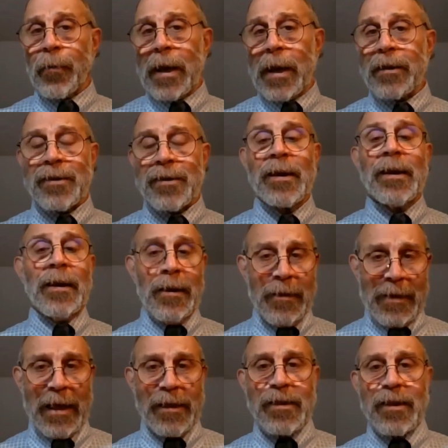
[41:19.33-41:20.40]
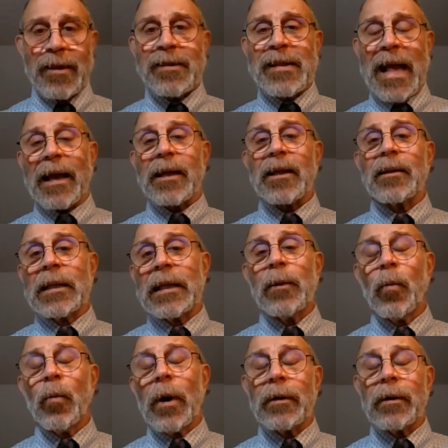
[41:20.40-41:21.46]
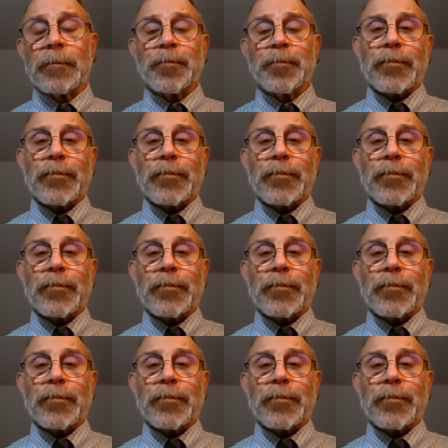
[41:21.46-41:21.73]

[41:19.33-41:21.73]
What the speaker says: threats, that's exactly what